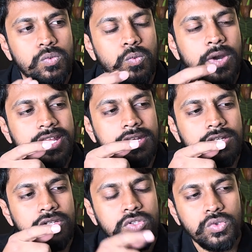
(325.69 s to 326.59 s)

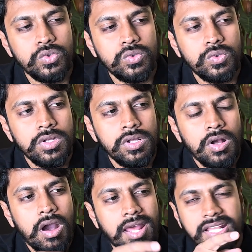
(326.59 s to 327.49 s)
when you
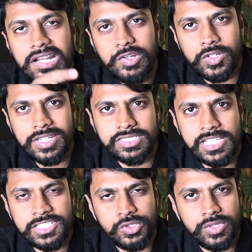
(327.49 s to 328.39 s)
are
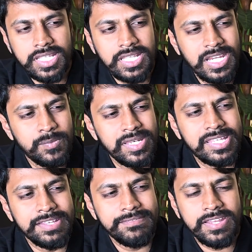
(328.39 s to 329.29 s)
continuously shooting, it will
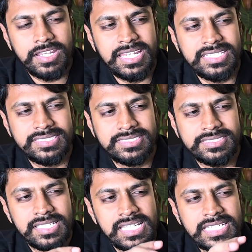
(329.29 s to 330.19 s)
give at least
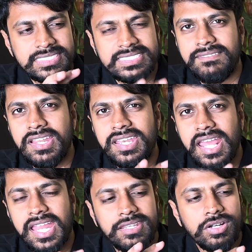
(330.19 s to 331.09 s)

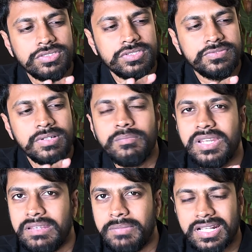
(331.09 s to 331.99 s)
7-8 hours of
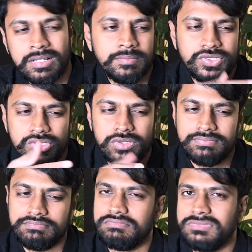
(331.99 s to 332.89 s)
complete backup. So
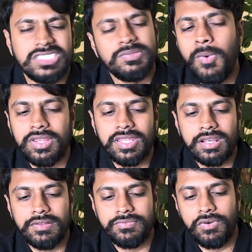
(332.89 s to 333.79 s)
that's more than
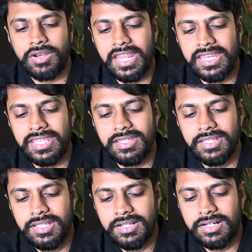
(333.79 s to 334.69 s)
enough for any
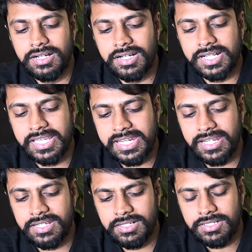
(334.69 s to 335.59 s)

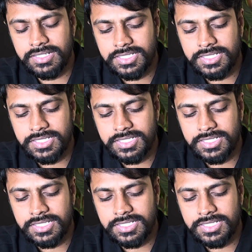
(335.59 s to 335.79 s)
creator.